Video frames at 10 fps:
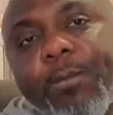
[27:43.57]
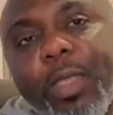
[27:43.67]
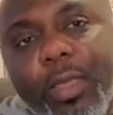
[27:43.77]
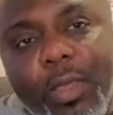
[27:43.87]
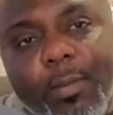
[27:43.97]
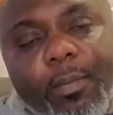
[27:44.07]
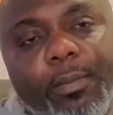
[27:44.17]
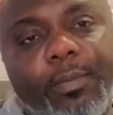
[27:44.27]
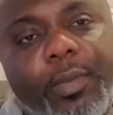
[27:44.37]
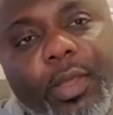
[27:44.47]
Yep.
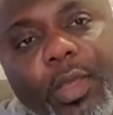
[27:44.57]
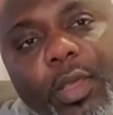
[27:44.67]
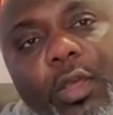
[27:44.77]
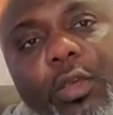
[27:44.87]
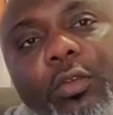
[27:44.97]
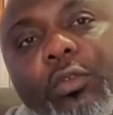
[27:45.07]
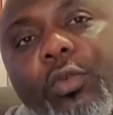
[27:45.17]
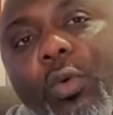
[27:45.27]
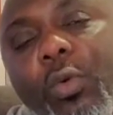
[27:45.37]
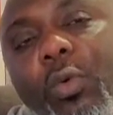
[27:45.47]

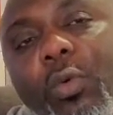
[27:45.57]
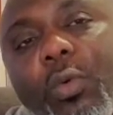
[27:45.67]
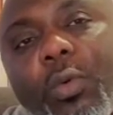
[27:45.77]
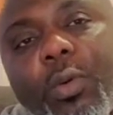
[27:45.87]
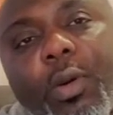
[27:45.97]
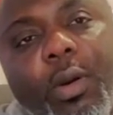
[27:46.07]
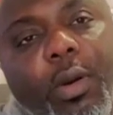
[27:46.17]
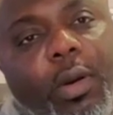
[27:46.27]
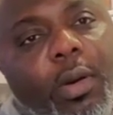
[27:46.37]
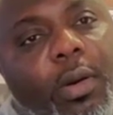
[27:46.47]
So
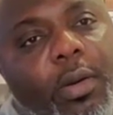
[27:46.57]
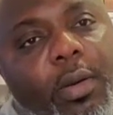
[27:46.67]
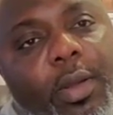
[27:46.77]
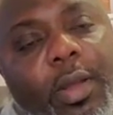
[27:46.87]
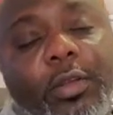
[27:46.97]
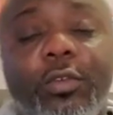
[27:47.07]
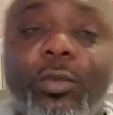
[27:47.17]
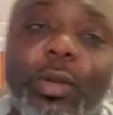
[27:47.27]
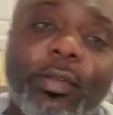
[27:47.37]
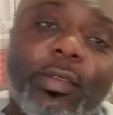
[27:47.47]
I just
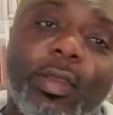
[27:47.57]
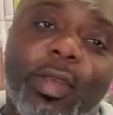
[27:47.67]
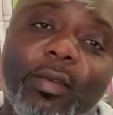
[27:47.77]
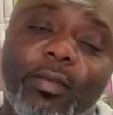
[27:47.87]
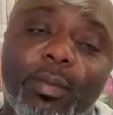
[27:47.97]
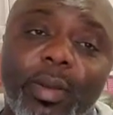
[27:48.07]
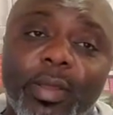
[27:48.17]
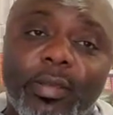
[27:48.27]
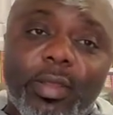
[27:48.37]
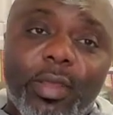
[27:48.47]
want to say have a
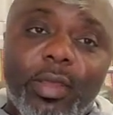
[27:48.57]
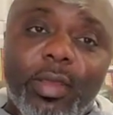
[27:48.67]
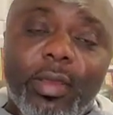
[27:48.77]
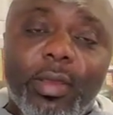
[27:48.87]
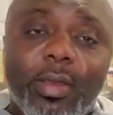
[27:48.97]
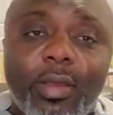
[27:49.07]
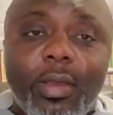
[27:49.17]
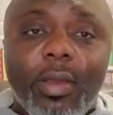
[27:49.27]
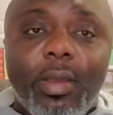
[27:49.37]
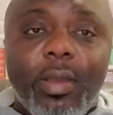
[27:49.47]
blessed day,
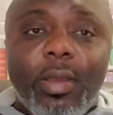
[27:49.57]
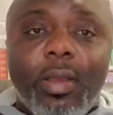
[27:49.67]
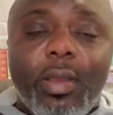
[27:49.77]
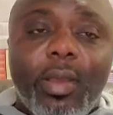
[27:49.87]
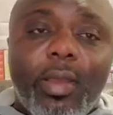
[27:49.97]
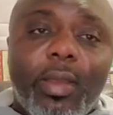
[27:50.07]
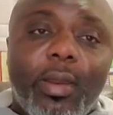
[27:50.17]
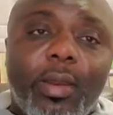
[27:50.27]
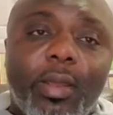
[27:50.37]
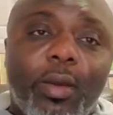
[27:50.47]

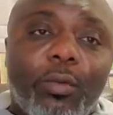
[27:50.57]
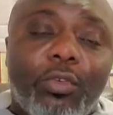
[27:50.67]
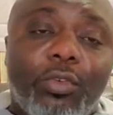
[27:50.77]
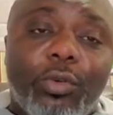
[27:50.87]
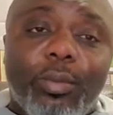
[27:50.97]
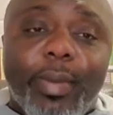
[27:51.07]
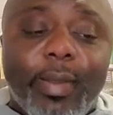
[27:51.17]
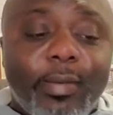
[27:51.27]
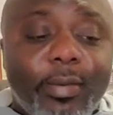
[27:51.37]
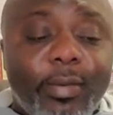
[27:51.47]
and I wish you the
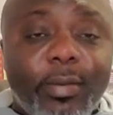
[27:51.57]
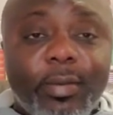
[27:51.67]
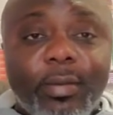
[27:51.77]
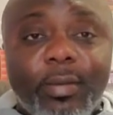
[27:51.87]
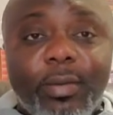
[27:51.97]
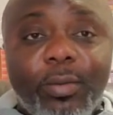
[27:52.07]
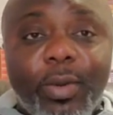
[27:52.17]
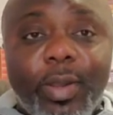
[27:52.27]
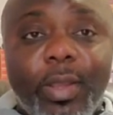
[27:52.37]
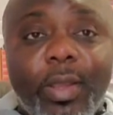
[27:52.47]
best.
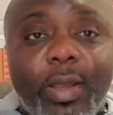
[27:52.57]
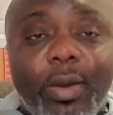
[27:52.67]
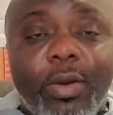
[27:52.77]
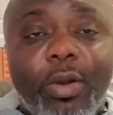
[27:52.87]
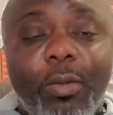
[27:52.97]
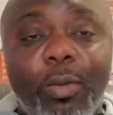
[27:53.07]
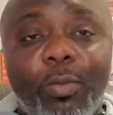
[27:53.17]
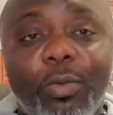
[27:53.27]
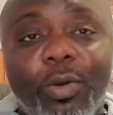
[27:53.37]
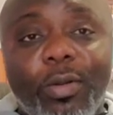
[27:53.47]
Why, I'll come up
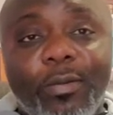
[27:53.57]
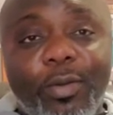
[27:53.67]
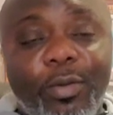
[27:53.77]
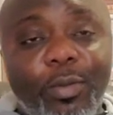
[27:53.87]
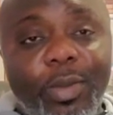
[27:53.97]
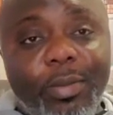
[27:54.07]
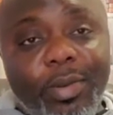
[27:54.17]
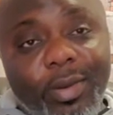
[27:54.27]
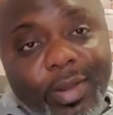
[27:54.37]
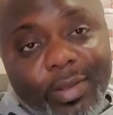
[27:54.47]
with other video. Maybe
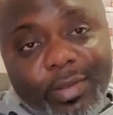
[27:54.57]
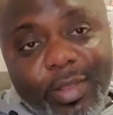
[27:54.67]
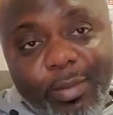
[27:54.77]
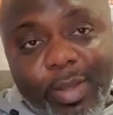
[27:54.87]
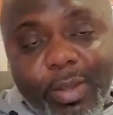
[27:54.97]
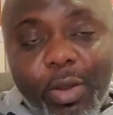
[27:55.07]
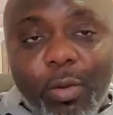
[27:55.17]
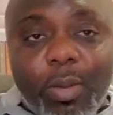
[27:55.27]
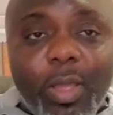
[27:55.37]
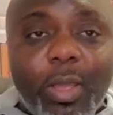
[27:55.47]
the next time I
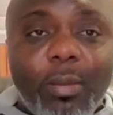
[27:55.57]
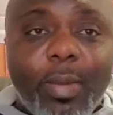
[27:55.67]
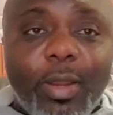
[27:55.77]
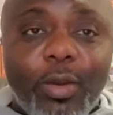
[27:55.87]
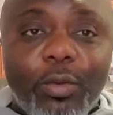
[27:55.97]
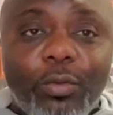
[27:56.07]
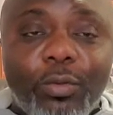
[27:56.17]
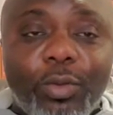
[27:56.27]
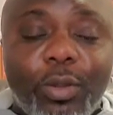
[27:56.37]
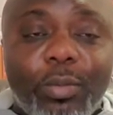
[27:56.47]
come, my nose
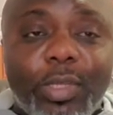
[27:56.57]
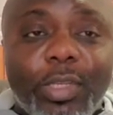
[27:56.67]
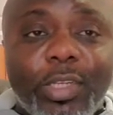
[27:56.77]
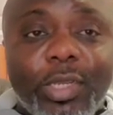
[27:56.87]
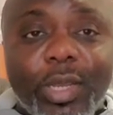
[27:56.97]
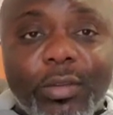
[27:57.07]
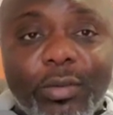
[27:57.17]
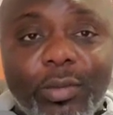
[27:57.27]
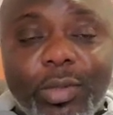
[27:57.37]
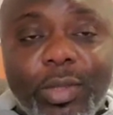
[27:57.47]
will not be itchy as
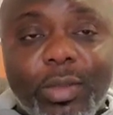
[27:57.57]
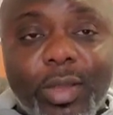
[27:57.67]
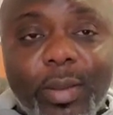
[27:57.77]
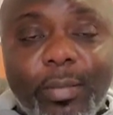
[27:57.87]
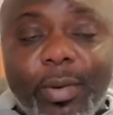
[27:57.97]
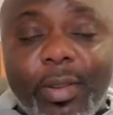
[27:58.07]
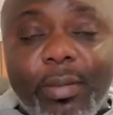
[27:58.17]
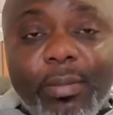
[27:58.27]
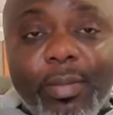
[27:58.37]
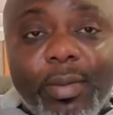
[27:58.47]
today. I'm really
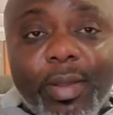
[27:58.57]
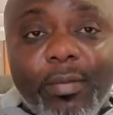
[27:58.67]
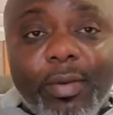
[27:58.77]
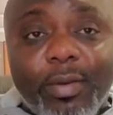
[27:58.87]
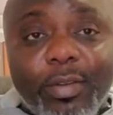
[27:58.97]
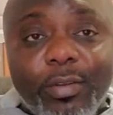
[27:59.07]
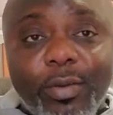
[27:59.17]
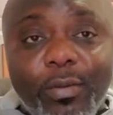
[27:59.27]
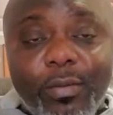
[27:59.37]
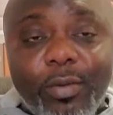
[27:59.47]
having a
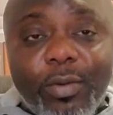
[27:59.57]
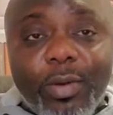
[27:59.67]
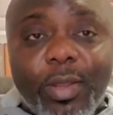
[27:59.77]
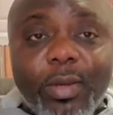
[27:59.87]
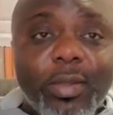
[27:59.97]
discomfort on that.